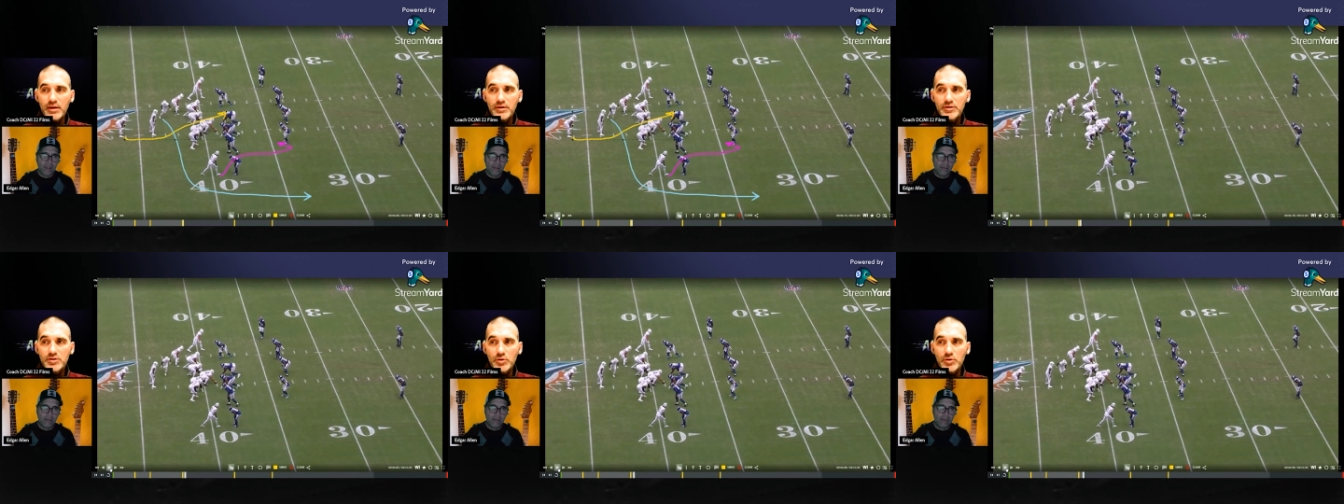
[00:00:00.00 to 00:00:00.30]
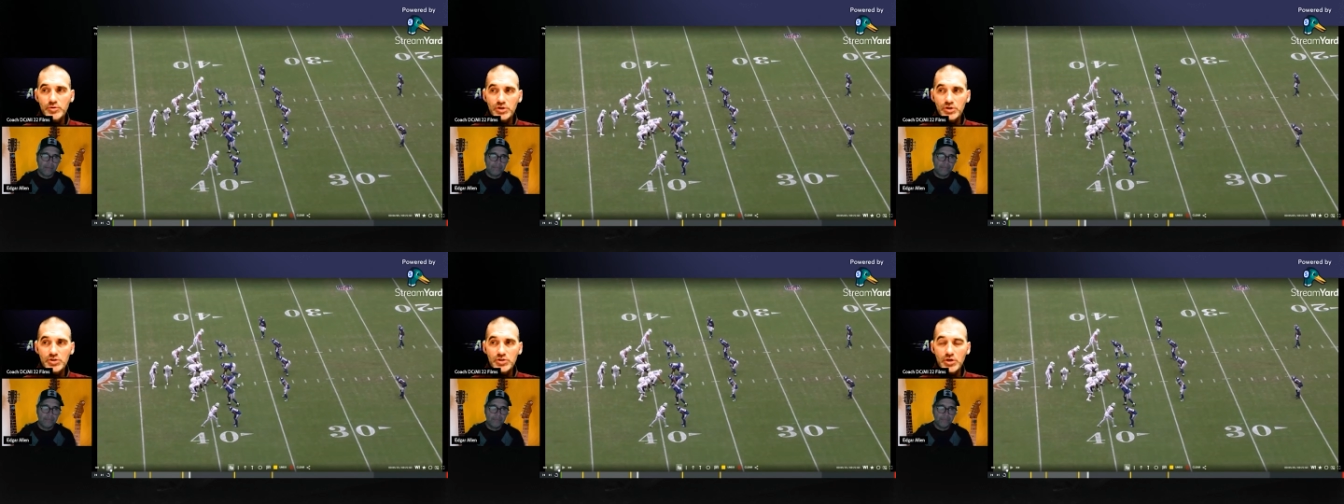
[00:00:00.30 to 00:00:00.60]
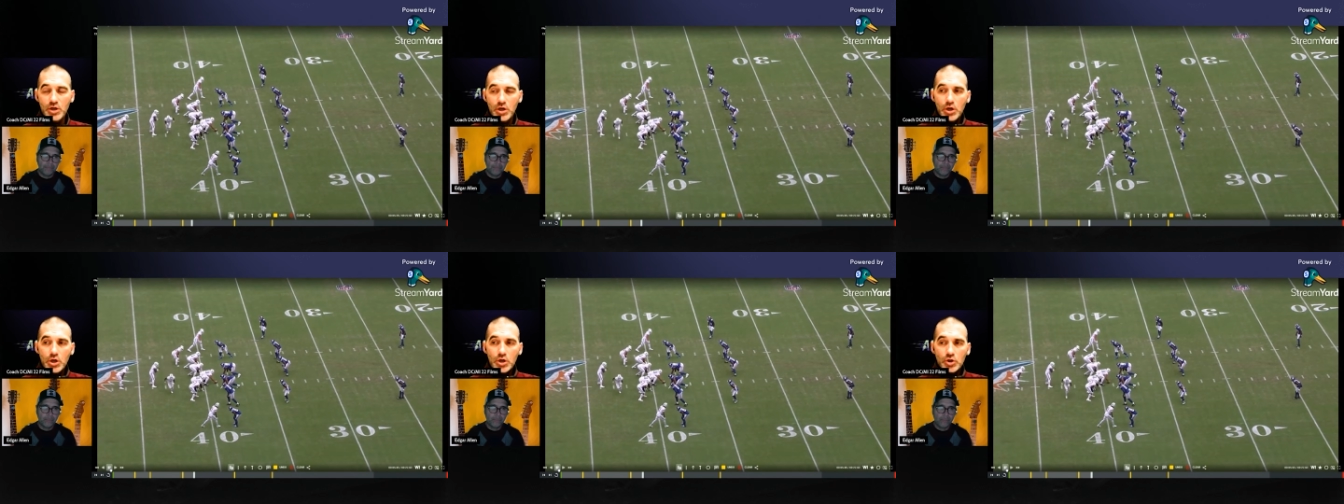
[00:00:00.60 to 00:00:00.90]
So just
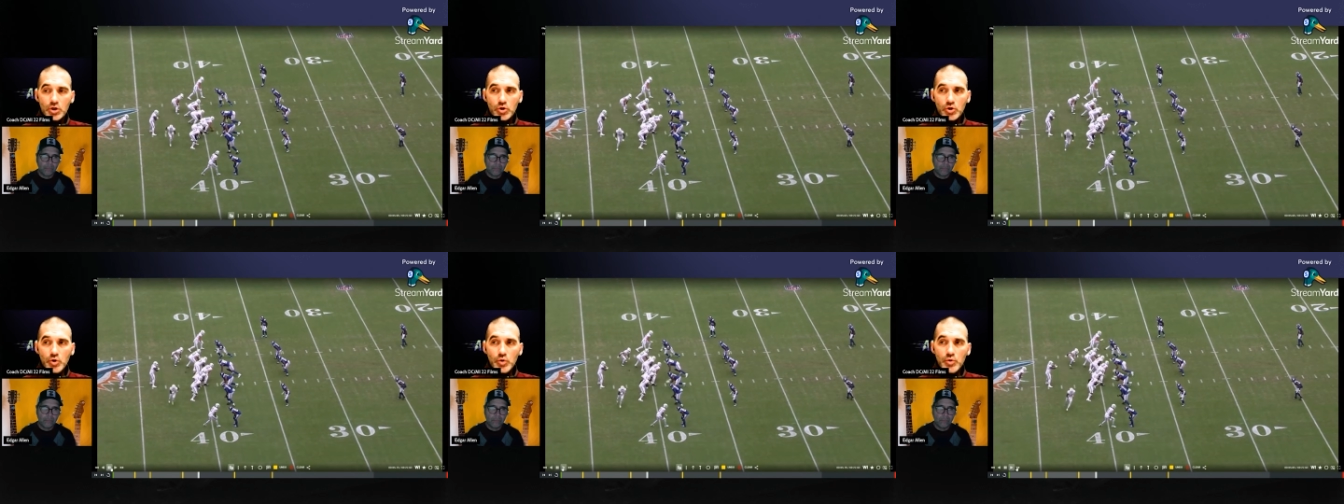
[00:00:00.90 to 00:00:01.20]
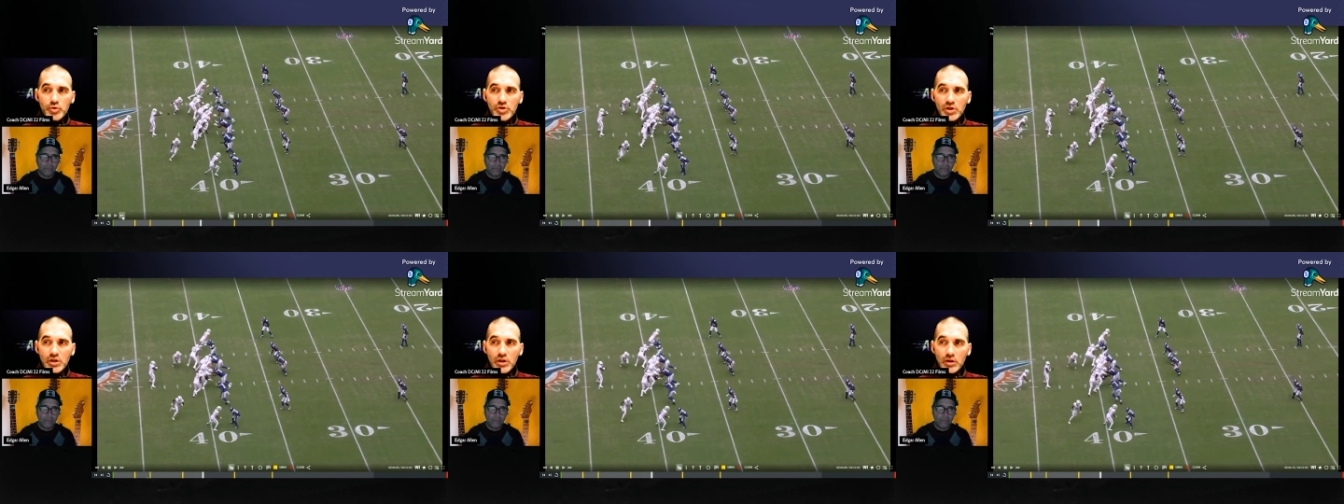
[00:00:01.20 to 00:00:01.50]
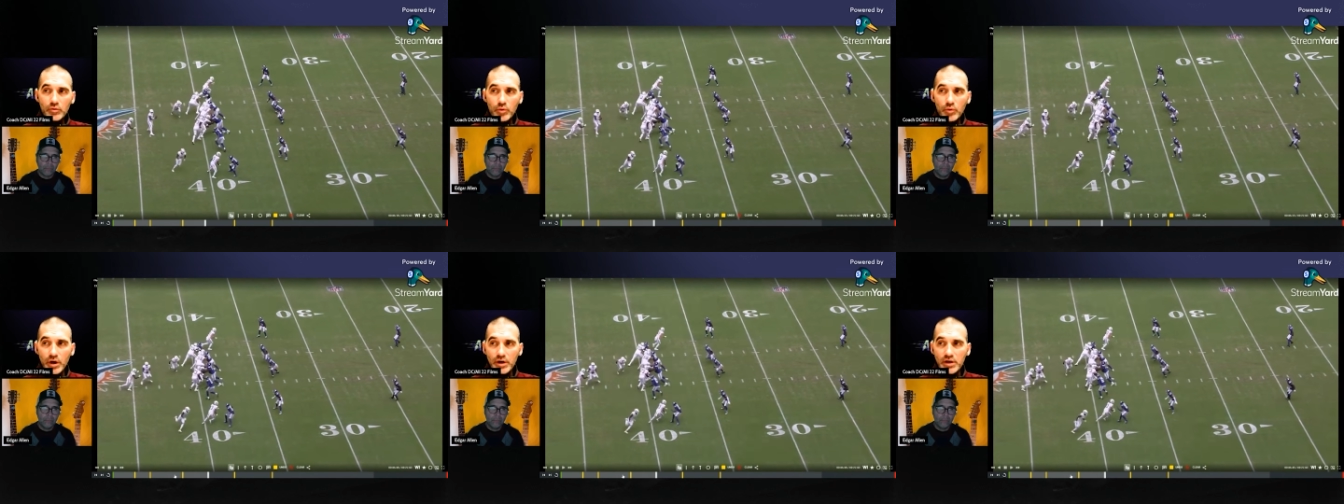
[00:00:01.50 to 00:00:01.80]
using the
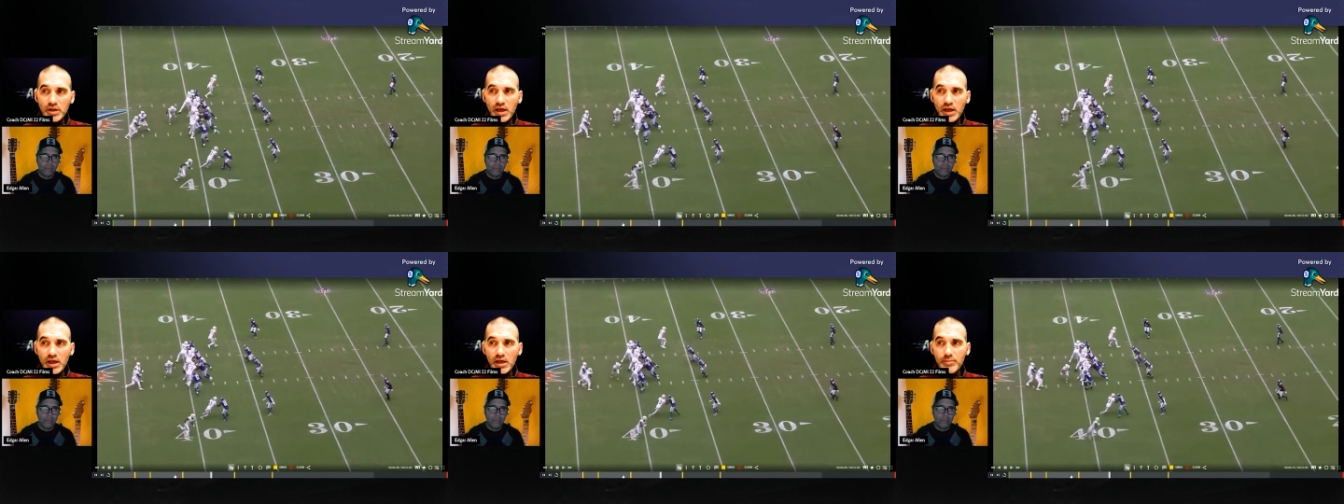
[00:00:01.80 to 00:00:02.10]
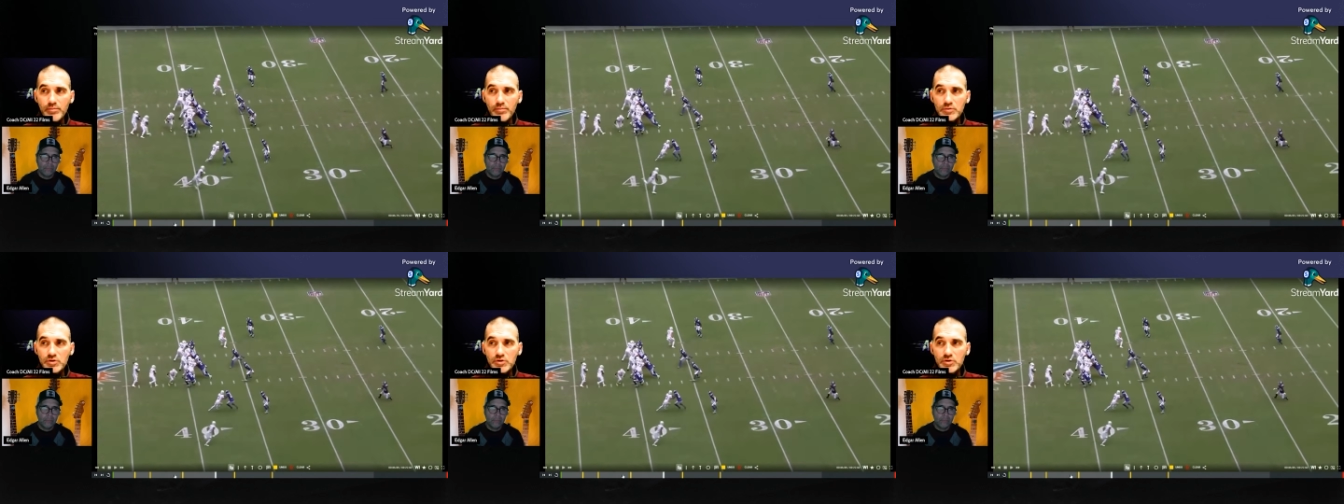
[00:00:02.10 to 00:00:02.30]
run game